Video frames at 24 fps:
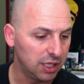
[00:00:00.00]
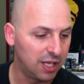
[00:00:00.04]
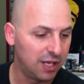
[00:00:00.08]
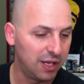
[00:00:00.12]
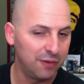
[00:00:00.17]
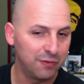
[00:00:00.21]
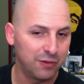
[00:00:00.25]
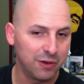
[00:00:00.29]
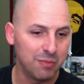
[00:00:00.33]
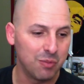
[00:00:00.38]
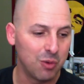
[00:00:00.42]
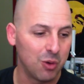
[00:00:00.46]

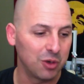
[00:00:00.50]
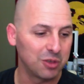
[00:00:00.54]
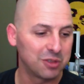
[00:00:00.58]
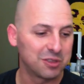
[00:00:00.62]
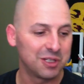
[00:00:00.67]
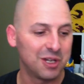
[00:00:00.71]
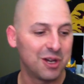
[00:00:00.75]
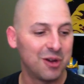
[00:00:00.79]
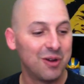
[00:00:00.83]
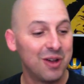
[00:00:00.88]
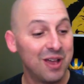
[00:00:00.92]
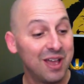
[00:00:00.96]
even more
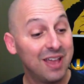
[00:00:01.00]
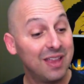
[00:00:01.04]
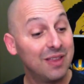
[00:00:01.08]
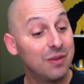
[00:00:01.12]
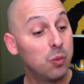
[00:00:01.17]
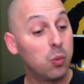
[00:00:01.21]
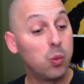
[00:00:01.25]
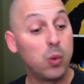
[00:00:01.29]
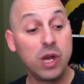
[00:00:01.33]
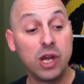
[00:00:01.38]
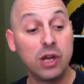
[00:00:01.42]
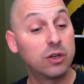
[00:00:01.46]
so.
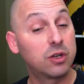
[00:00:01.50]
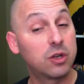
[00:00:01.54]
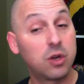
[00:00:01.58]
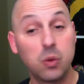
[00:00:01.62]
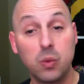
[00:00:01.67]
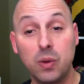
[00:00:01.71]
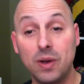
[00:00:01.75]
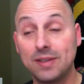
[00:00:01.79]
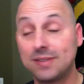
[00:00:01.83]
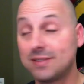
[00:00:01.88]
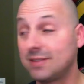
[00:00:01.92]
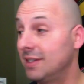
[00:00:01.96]
Weird
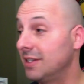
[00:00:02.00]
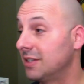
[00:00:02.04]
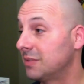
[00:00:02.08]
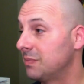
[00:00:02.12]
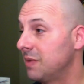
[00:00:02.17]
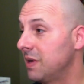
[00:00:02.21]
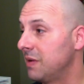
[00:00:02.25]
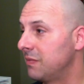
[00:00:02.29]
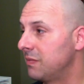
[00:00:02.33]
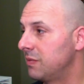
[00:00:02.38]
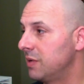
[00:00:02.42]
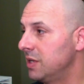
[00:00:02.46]
coincidence,
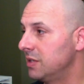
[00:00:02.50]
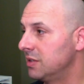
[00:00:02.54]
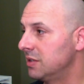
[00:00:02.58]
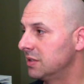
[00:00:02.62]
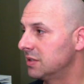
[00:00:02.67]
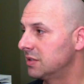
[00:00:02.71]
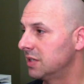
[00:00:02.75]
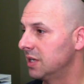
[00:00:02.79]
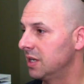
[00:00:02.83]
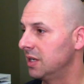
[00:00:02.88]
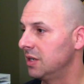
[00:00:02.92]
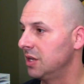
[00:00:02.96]
my friend
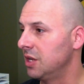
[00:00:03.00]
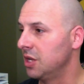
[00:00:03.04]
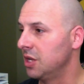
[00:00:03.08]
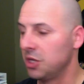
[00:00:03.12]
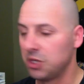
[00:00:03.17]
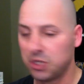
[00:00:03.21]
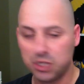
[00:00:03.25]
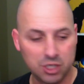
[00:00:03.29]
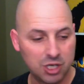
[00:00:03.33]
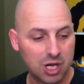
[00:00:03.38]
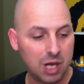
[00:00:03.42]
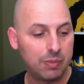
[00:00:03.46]
just said,
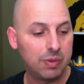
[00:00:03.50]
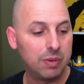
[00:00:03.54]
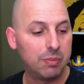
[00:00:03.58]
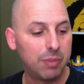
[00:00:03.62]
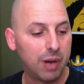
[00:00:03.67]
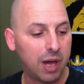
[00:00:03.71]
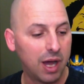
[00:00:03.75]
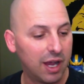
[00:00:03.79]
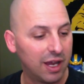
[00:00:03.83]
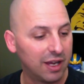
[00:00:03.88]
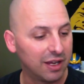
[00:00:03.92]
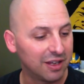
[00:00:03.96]
should I be
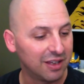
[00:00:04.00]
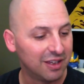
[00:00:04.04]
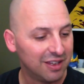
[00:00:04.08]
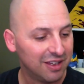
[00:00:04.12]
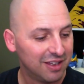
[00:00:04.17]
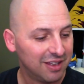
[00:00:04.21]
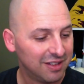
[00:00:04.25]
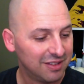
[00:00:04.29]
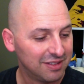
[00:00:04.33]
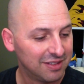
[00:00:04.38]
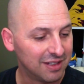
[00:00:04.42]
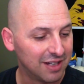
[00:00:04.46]
buying
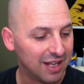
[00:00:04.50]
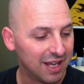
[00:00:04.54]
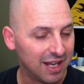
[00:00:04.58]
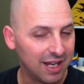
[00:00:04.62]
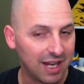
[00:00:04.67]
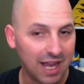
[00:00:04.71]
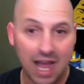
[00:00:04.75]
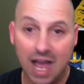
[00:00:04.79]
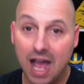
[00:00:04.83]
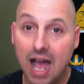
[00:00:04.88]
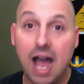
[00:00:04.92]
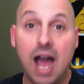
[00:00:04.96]
today?
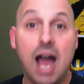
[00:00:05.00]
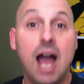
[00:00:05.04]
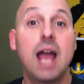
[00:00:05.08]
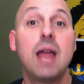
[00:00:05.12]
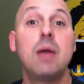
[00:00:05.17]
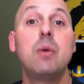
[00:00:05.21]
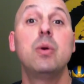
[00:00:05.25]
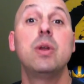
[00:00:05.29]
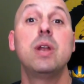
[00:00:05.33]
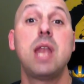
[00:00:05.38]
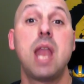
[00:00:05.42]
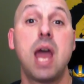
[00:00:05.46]

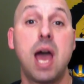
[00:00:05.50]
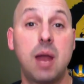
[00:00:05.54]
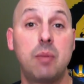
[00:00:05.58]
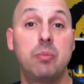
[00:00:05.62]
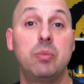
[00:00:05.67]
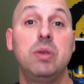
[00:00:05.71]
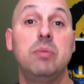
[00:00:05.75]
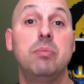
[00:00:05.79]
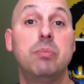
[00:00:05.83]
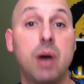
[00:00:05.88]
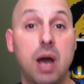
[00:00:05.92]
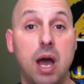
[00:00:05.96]
I would not
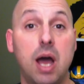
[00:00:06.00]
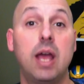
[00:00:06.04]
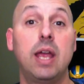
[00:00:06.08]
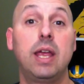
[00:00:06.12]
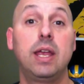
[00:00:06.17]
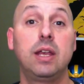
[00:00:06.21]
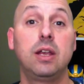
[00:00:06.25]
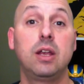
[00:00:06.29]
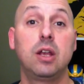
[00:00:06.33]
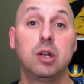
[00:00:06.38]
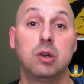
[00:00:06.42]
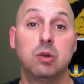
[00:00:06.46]
be
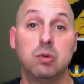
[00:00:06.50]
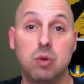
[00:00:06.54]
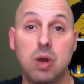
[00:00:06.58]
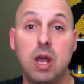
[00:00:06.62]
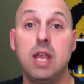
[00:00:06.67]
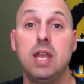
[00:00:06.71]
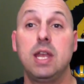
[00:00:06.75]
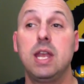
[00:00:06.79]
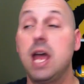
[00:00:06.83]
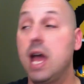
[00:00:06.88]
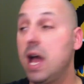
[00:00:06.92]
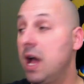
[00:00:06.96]
buying
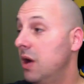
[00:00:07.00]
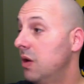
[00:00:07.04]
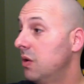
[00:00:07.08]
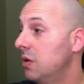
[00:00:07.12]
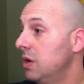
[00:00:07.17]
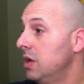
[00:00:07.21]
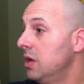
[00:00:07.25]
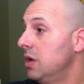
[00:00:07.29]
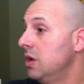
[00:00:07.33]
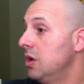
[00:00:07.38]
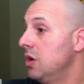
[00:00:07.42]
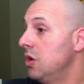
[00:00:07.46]
right
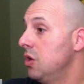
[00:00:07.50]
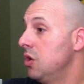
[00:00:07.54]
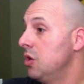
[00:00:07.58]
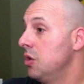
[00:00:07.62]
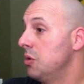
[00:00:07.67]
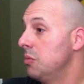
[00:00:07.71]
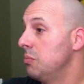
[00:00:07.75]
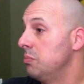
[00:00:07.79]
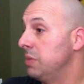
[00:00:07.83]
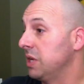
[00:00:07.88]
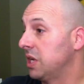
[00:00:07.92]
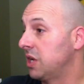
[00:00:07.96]
now
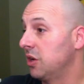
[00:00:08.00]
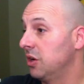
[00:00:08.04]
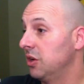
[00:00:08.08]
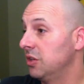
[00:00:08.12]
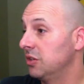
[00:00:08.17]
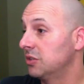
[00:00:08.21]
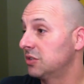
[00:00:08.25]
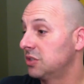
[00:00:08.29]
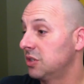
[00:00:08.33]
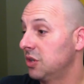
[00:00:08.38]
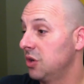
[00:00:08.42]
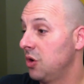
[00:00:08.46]

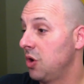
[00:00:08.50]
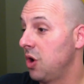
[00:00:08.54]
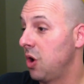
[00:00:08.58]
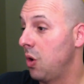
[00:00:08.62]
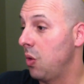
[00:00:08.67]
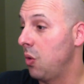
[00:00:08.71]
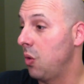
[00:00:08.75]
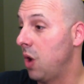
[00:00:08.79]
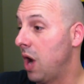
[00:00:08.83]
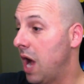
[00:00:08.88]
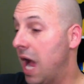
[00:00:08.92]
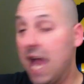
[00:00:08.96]
because
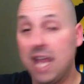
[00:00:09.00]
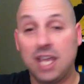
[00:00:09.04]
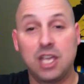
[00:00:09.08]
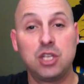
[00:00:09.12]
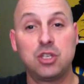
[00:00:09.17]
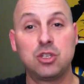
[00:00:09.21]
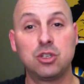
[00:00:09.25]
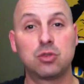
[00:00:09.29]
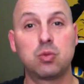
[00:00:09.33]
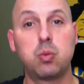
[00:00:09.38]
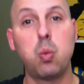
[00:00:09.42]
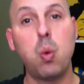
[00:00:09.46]
I could
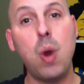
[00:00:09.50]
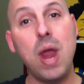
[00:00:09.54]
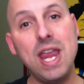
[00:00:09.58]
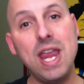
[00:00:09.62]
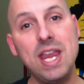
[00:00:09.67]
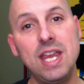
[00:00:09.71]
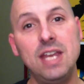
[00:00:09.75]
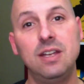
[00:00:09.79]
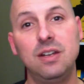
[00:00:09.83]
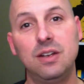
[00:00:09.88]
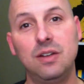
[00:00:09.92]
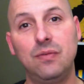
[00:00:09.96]
just
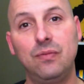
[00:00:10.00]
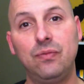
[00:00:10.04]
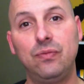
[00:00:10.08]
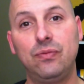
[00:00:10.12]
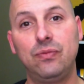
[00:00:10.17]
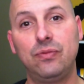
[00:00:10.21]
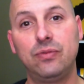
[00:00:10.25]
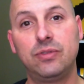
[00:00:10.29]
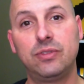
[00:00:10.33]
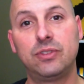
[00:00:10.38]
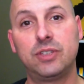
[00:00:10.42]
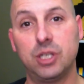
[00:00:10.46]
wait
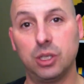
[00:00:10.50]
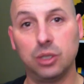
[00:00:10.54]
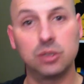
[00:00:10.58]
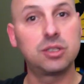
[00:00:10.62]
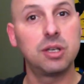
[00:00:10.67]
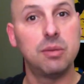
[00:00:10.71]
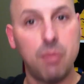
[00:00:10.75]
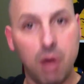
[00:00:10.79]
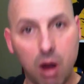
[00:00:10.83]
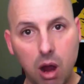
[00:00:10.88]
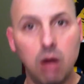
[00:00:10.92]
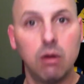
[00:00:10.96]
till
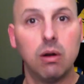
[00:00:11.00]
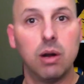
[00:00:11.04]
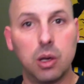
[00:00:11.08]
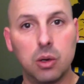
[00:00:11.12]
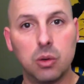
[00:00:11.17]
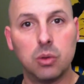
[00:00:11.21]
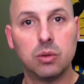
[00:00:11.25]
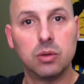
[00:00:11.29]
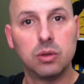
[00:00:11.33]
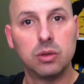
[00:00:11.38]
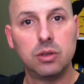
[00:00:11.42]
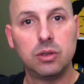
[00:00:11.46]

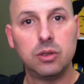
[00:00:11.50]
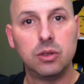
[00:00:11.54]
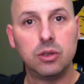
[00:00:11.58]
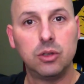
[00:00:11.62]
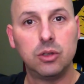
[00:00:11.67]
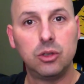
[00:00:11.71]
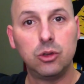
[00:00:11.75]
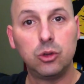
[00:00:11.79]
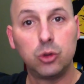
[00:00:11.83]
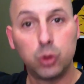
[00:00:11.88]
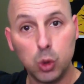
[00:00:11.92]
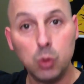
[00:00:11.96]
tomorrow
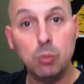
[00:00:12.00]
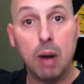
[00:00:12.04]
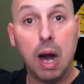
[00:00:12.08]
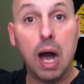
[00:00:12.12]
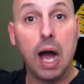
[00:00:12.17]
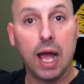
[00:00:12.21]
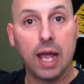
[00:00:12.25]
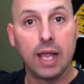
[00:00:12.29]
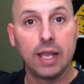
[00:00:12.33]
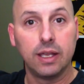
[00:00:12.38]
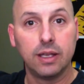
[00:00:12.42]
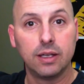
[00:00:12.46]
to
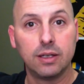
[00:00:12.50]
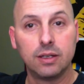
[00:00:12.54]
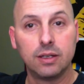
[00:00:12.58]
buy.